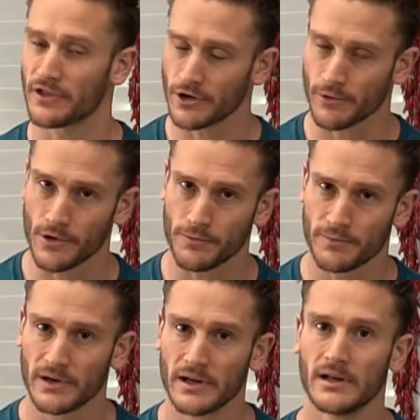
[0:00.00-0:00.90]
of the
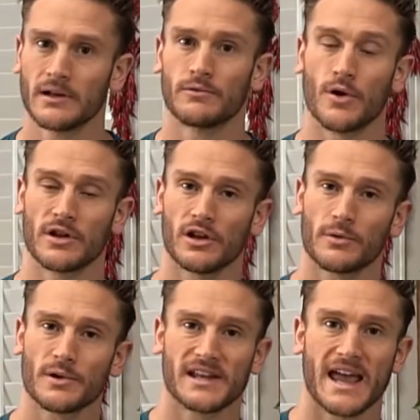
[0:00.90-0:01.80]
group rhodiola
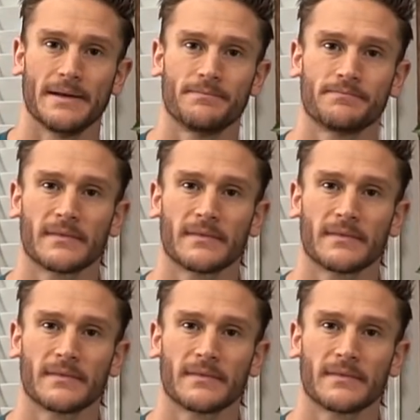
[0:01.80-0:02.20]
rosea,